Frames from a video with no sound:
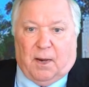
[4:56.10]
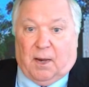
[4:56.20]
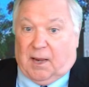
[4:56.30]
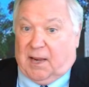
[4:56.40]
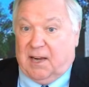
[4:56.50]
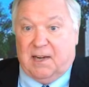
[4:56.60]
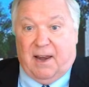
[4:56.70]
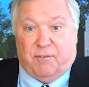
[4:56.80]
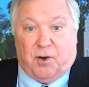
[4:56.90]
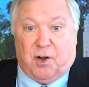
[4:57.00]
He
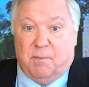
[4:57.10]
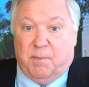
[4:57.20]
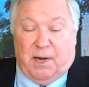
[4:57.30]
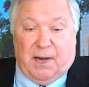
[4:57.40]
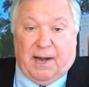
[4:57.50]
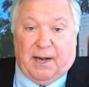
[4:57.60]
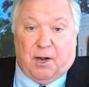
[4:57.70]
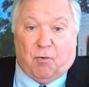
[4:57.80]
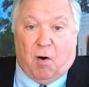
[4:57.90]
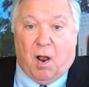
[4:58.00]
never committed any
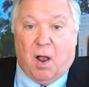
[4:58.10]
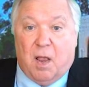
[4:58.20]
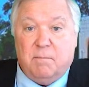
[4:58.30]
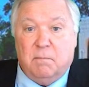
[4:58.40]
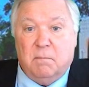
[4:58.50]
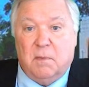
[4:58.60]
crime.